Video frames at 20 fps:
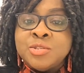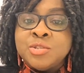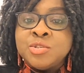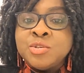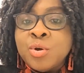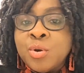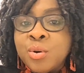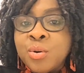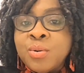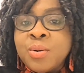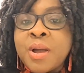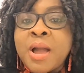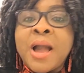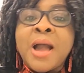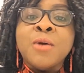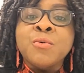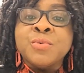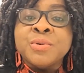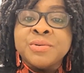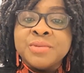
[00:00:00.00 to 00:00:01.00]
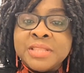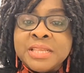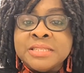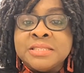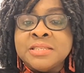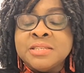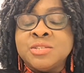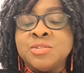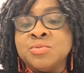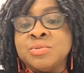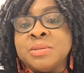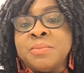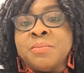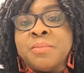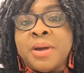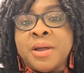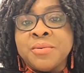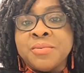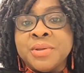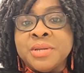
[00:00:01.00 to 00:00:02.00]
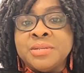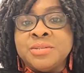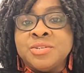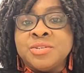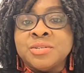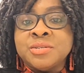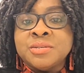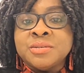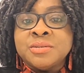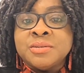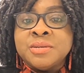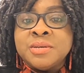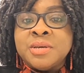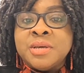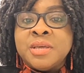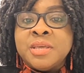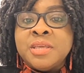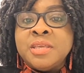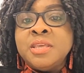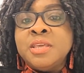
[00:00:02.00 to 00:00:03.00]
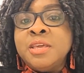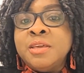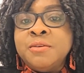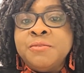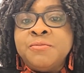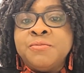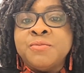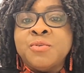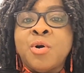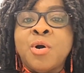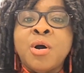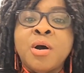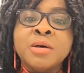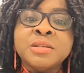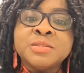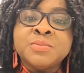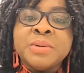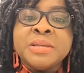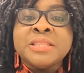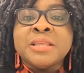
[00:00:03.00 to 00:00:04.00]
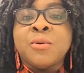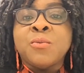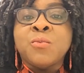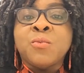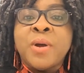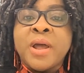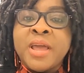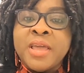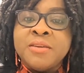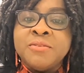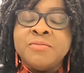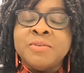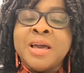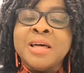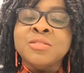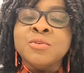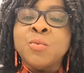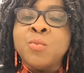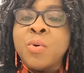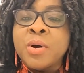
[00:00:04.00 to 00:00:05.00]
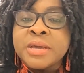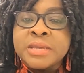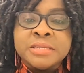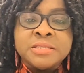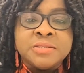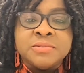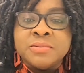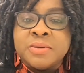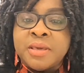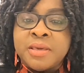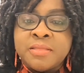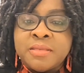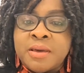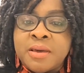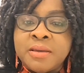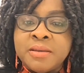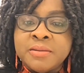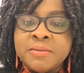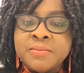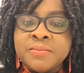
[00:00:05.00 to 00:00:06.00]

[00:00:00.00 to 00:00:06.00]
So I will relate it to the marriage. If husband and wife are not working together,